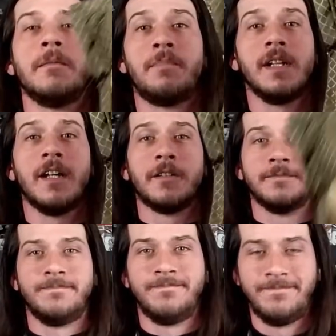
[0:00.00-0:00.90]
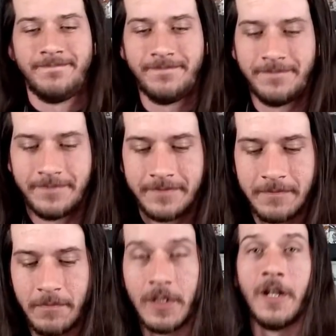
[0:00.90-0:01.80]
Pillow
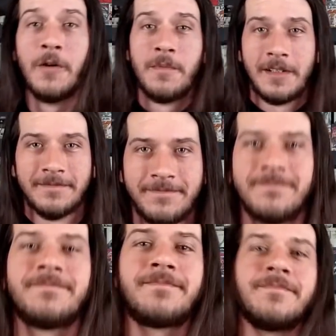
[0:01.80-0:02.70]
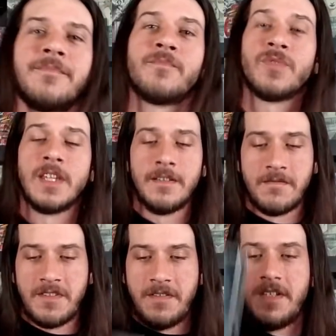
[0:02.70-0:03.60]
below me.
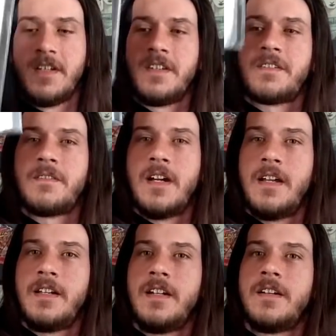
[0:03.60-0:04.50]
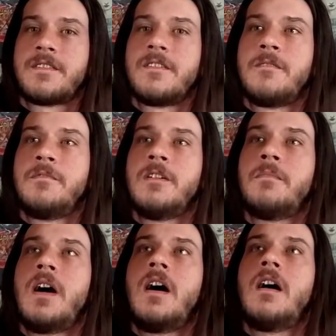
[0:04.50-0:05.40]
So this right here is going to be
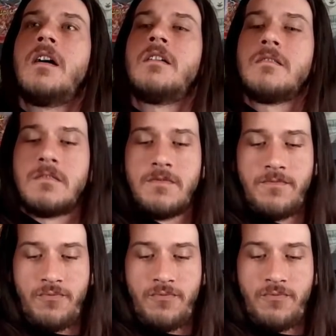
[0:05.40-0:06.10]
about,